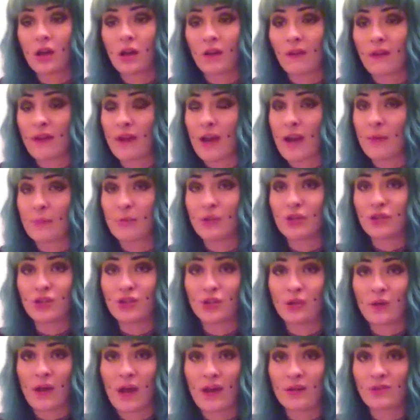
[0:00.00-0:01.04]
like I pushed
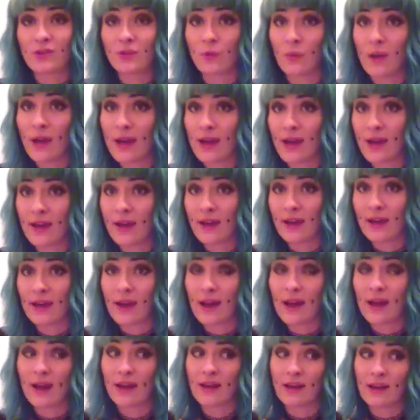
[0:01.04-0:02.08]
you guys away,
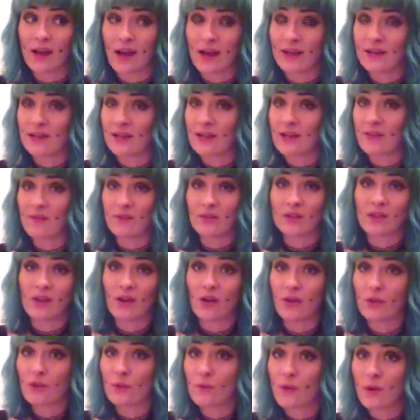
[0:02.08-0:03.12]
and I didn't even
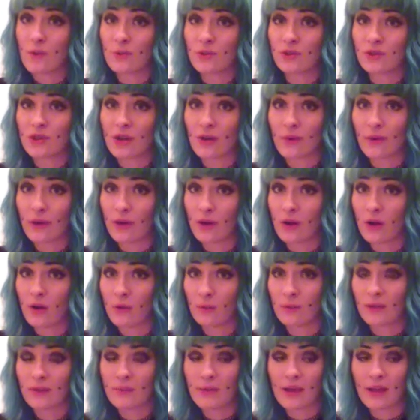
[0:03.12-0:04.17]
tell you what was going on
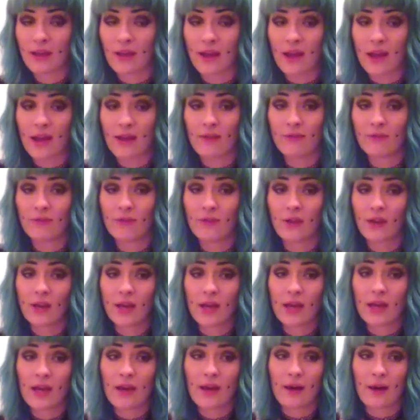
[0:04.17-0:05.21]
with my life.
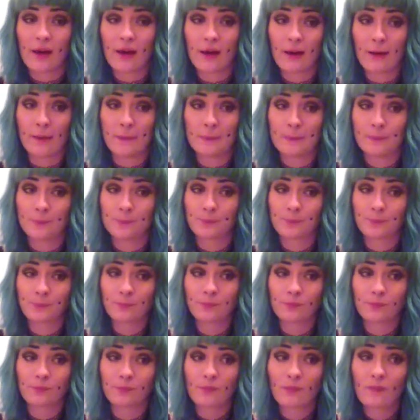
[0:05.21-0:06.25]
Um,
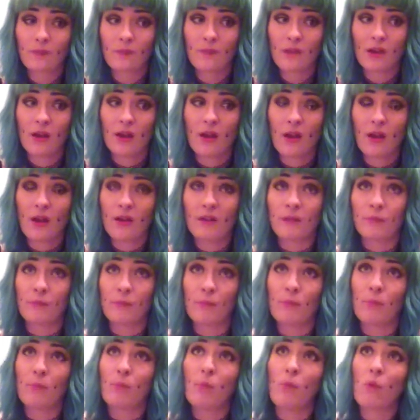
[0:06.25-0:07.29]

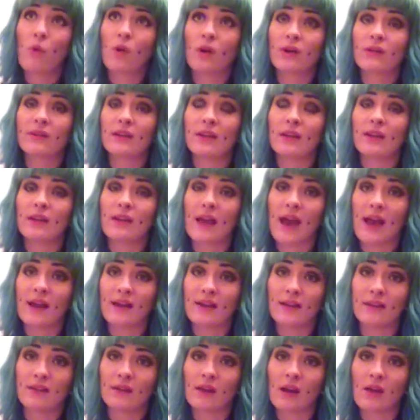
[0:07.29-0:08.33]
more than
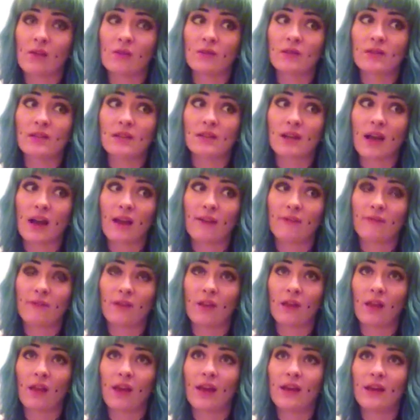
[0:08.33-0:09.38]
anything else, I
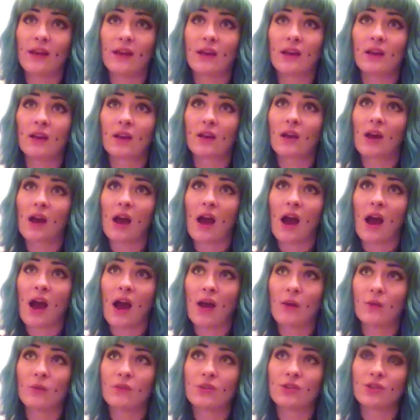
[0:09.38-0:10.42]
feel like
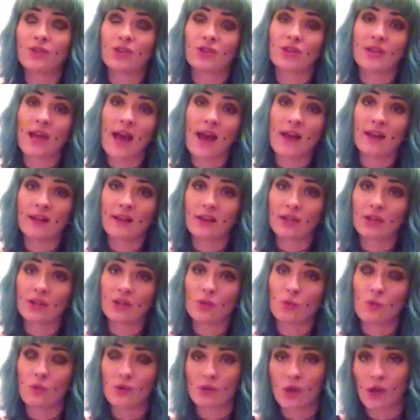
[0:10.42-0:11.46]
I was just heading
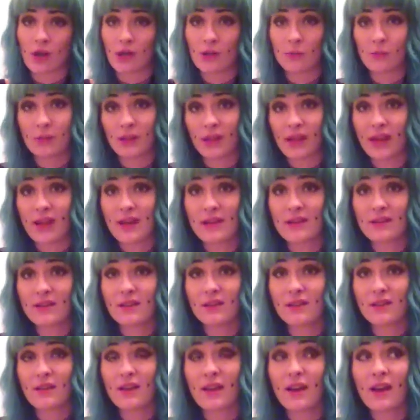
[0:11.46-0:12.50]
into a dark
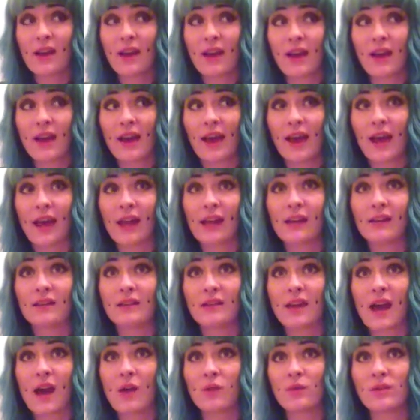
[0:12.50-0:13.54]
place, and
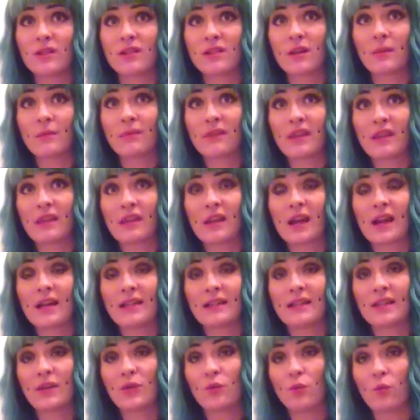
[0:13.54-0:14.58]
that was something that I
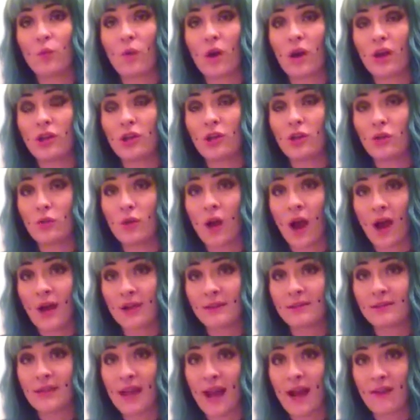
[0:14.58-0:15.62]
didn't want you
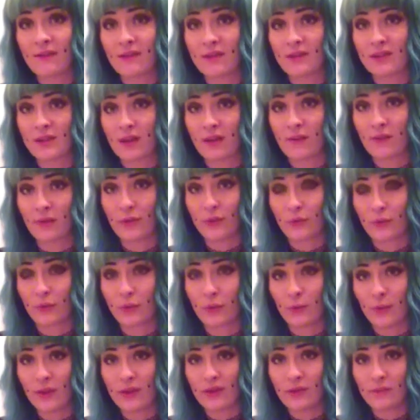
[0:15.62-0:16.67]
guys to have to suffer
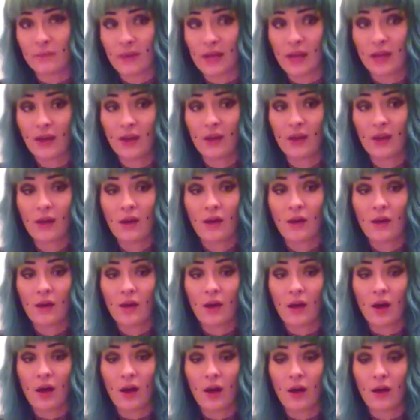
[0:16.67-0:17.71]
through with me.
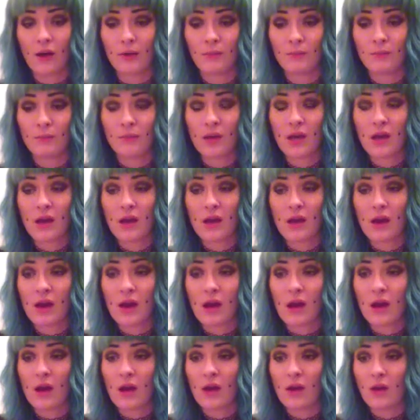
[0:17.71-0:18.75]
Um,
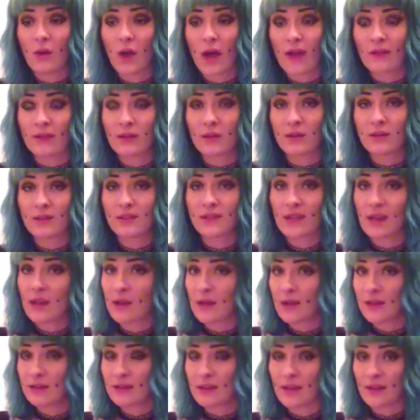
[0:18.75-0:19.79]
at the same,
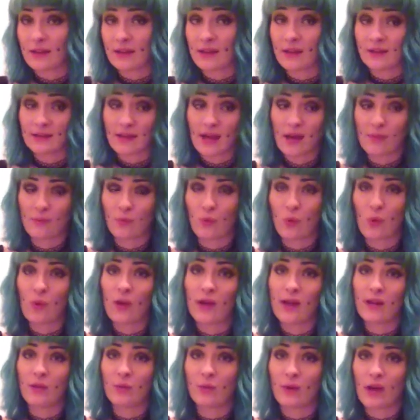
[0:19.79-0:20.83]
at that at that
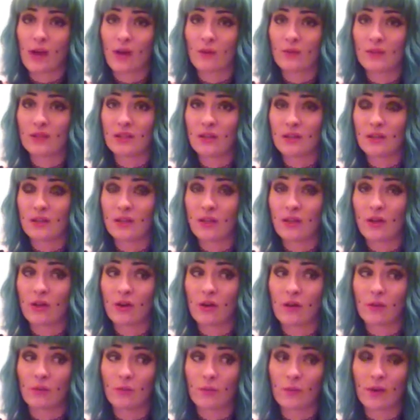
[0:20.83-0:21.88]
point when I was, you
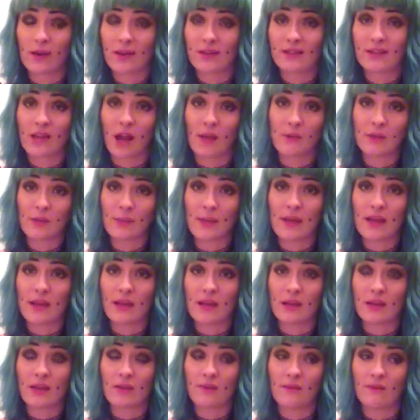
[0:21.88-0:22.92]
know, when I stopped
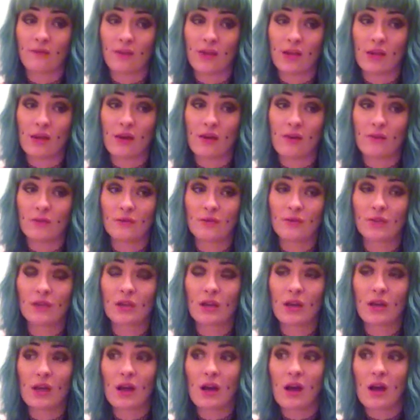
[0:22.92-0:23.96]
making videos,
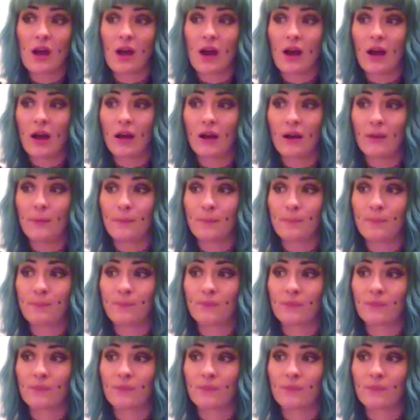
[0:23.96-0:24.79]
um,